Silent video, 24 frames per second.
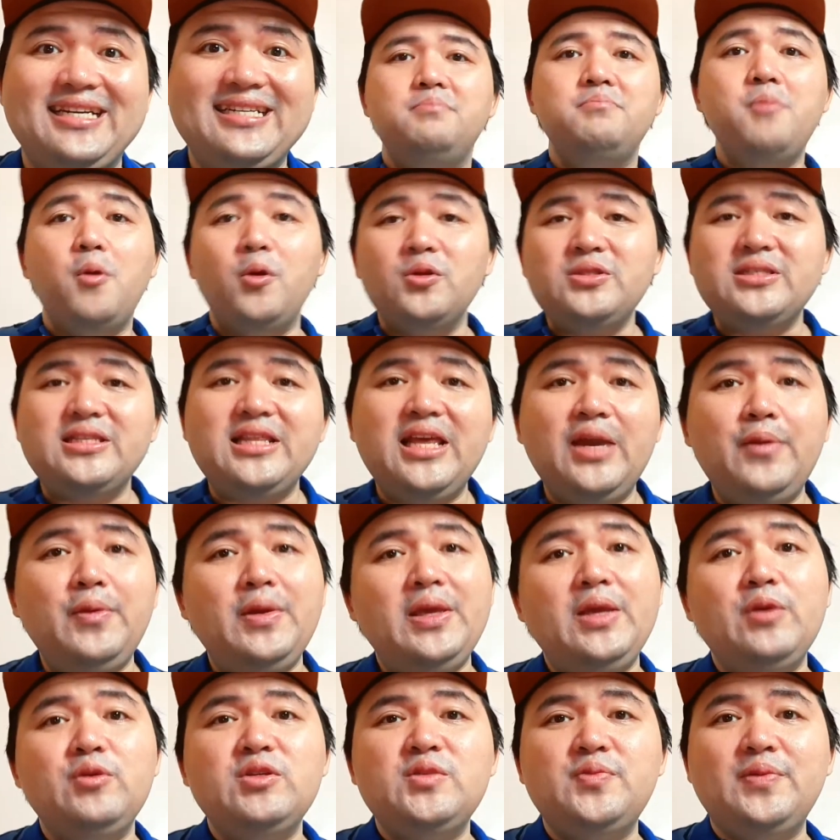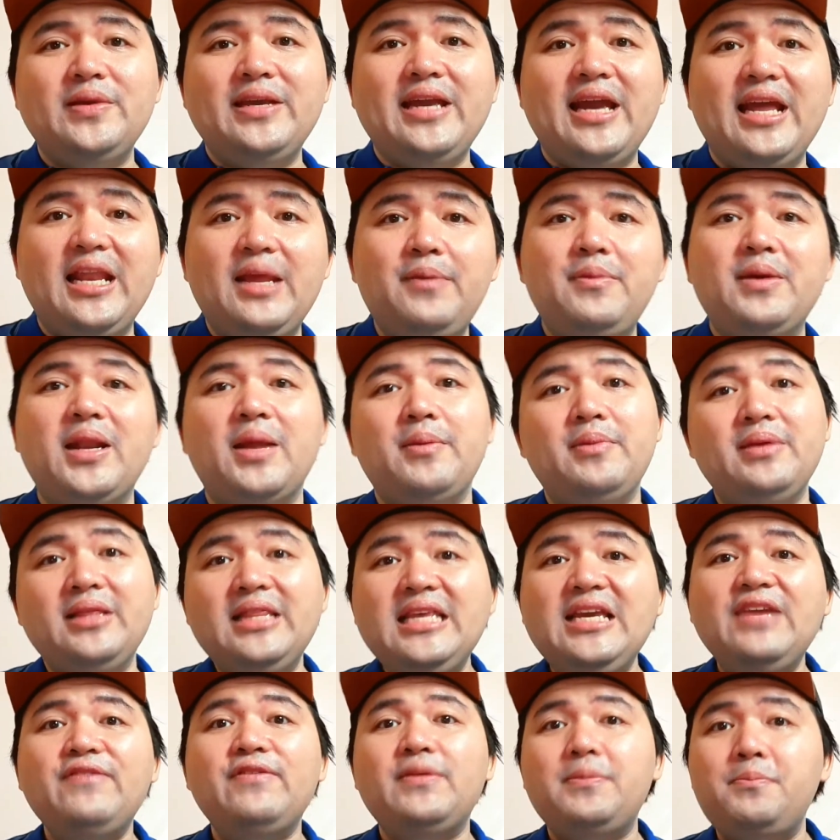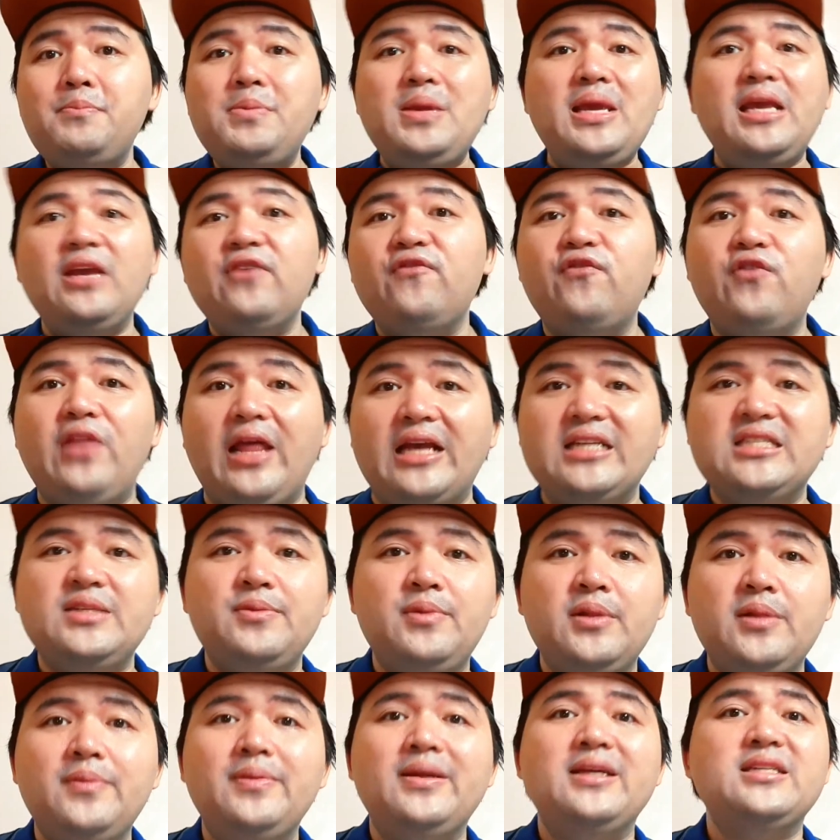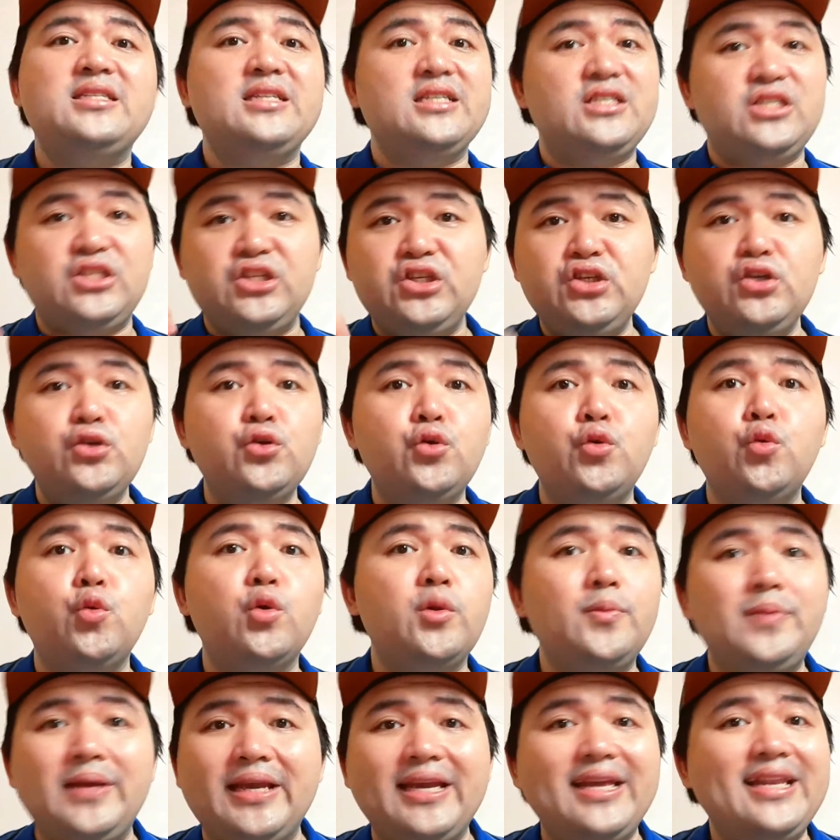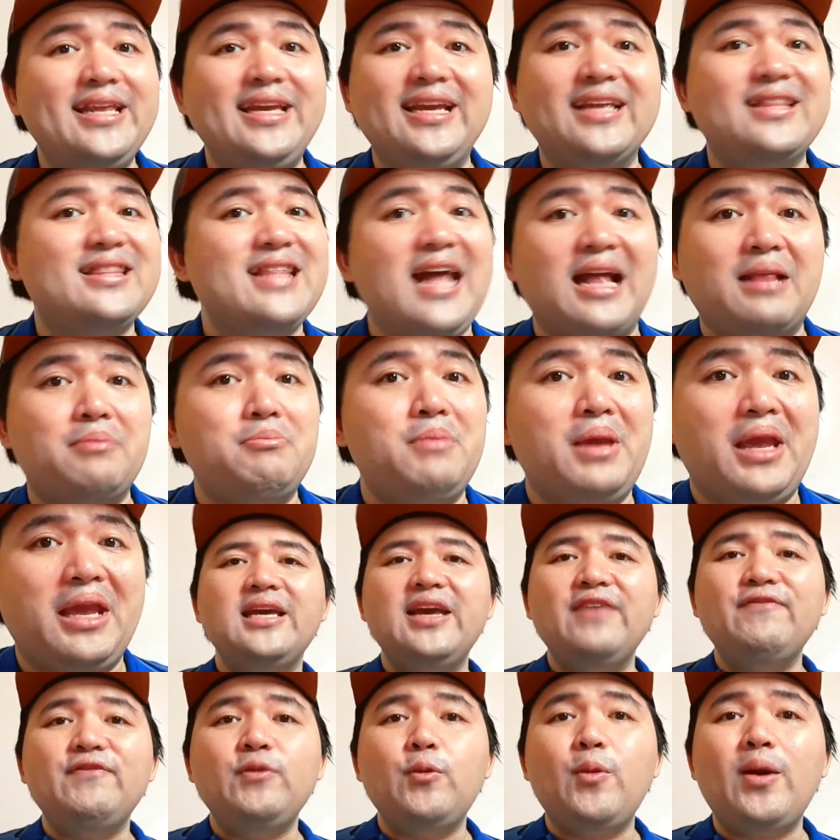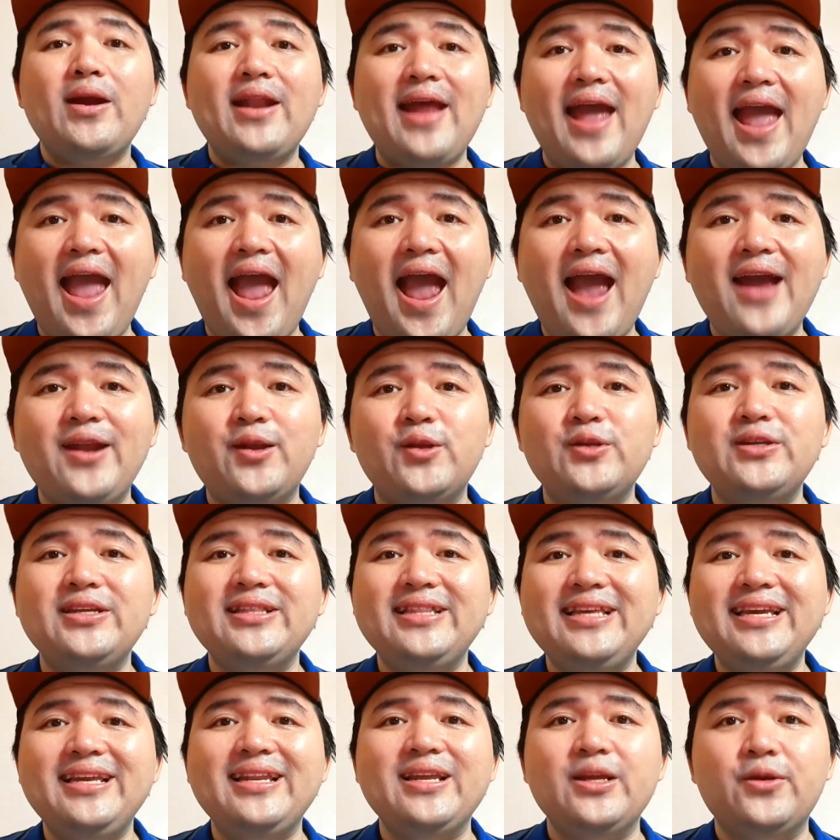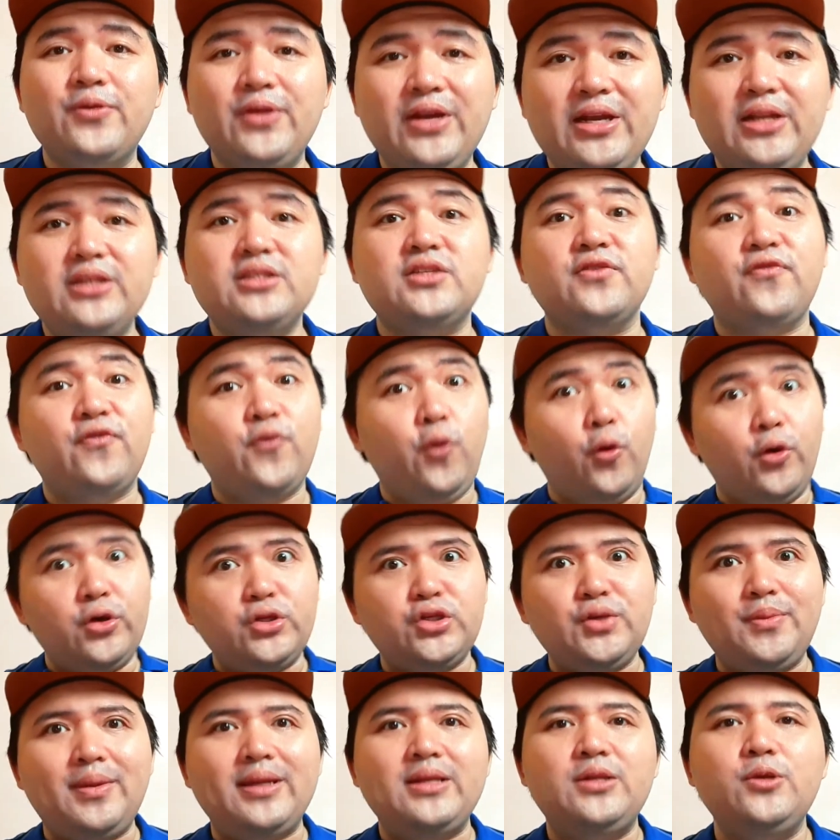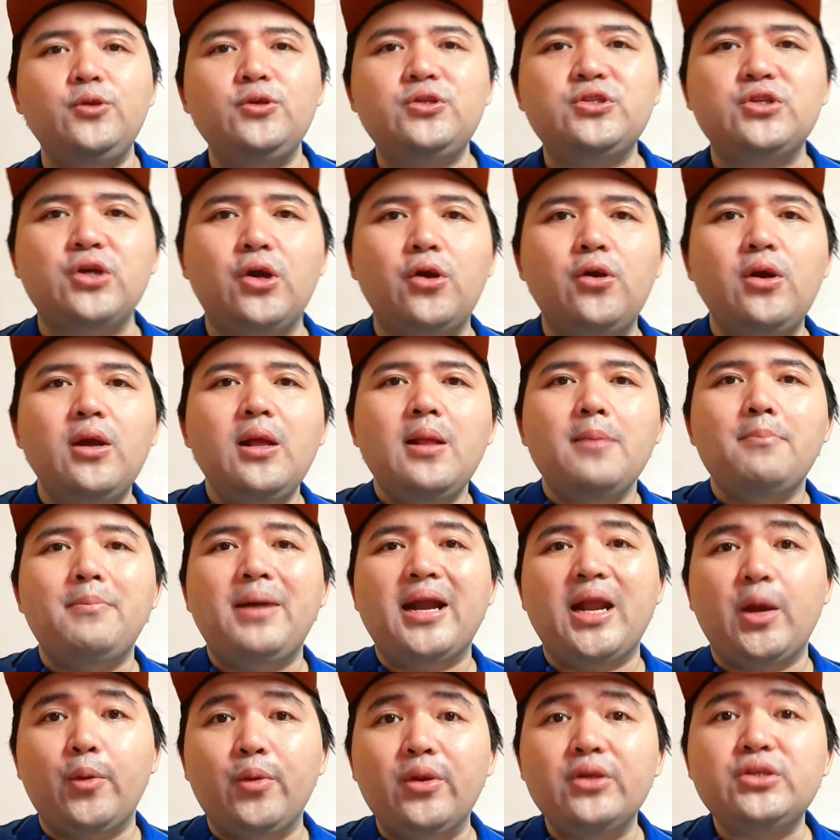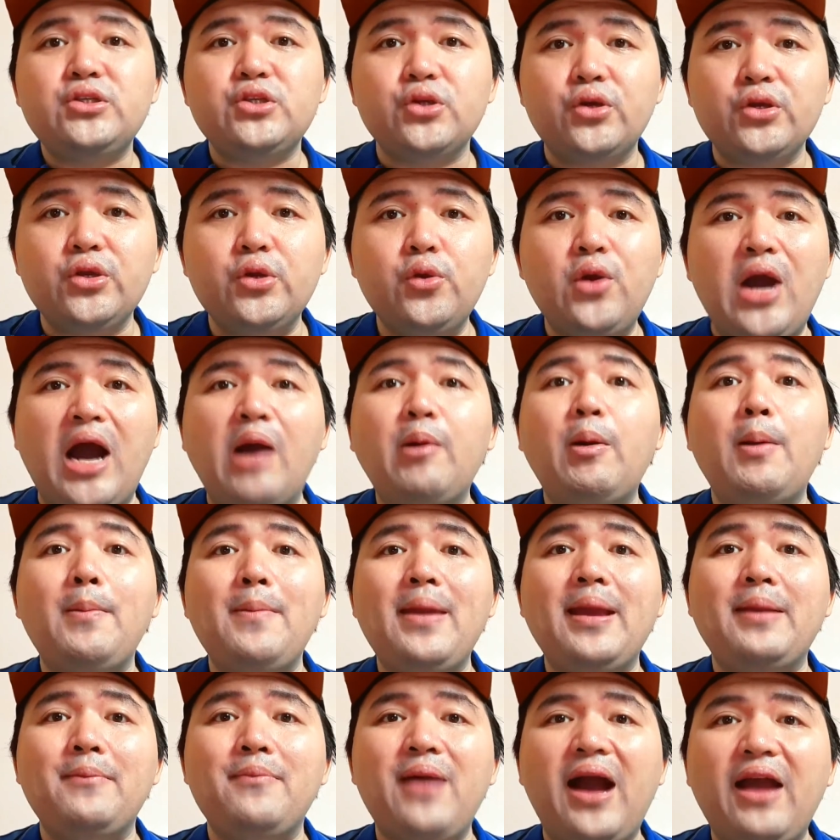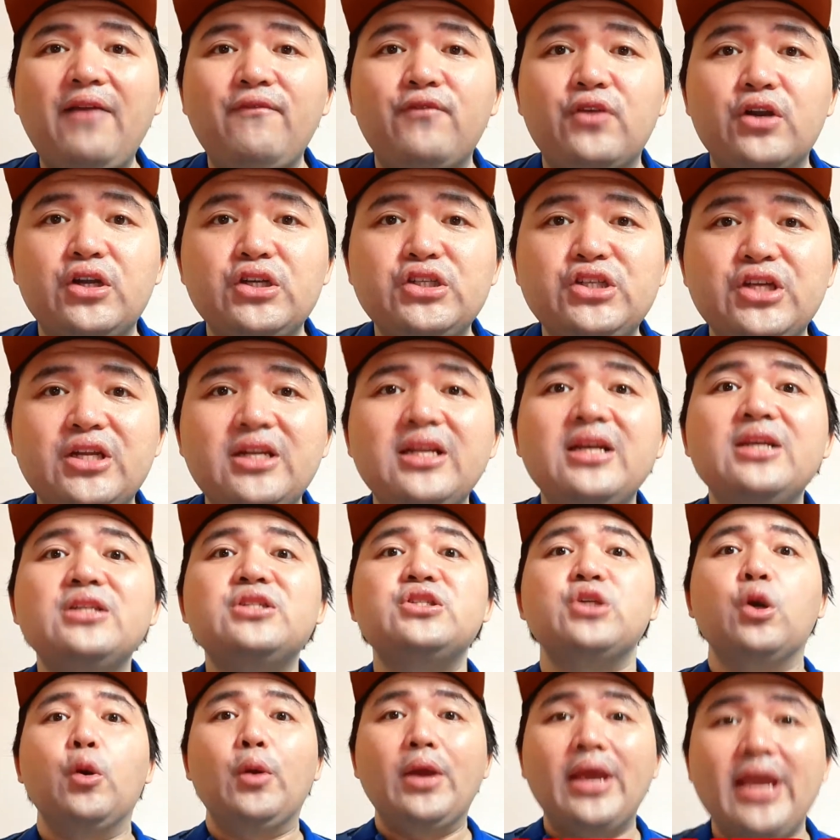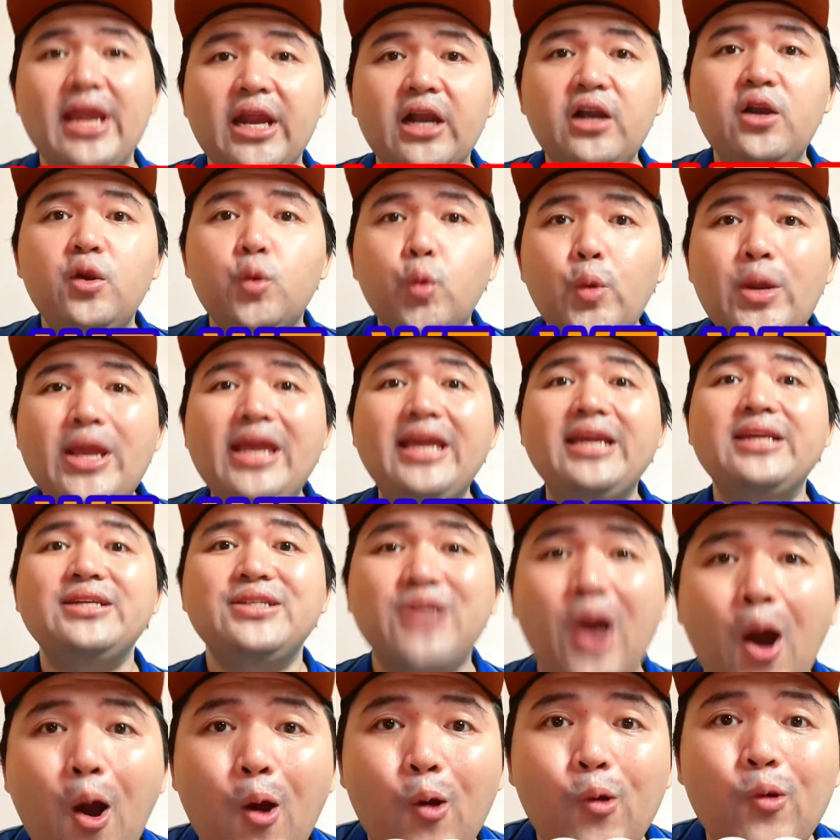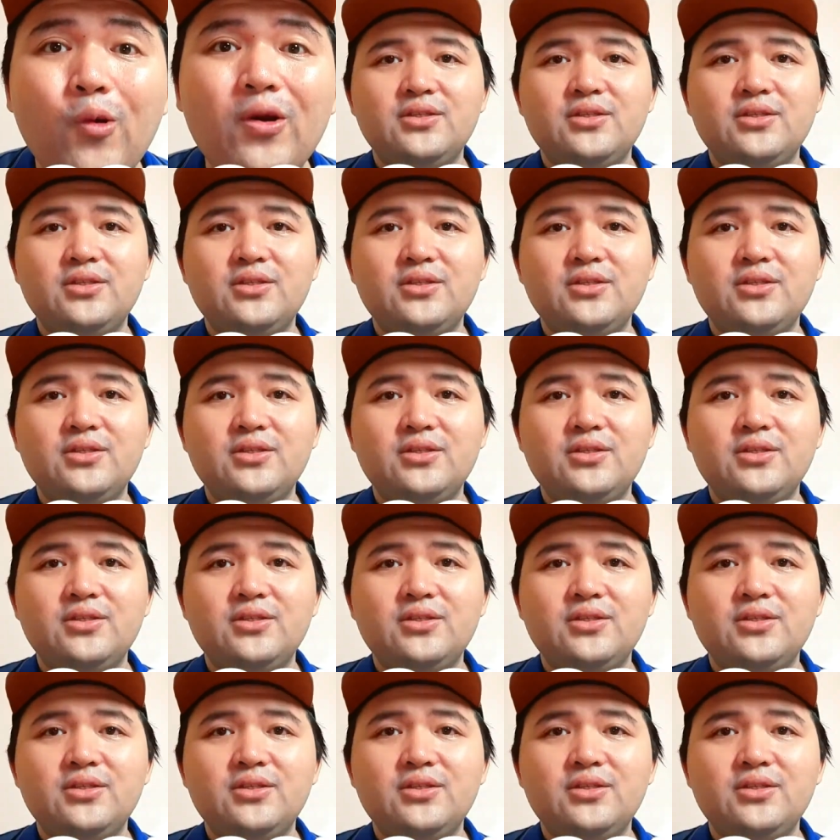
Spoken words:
Mostly we use spaghetti, but I believe in being flexible because it's you who will be eating it, not me. If you want to add or delete ingredients, of course you may do so, but I will show you how I'll make my version, so here we go.